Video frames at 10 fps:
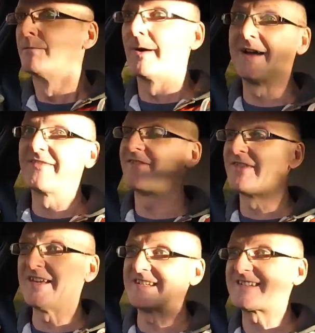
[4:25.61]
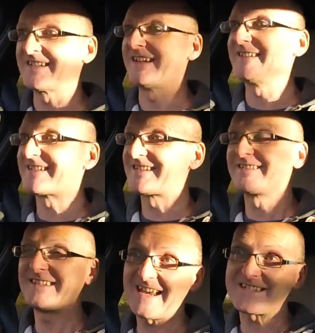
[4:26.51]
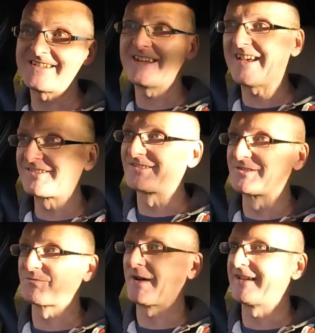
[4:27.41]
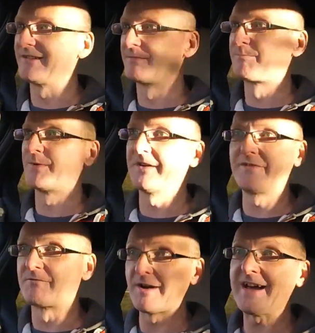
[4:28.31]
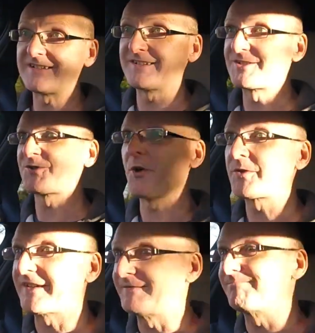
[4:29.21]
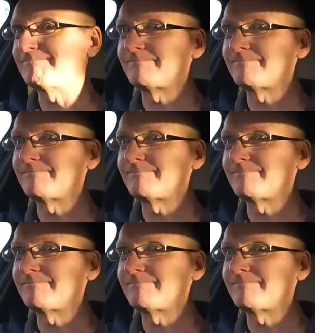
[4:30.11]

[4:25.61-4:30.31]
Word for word: Where this, it's, yes, it handles well, but the ride is shocking.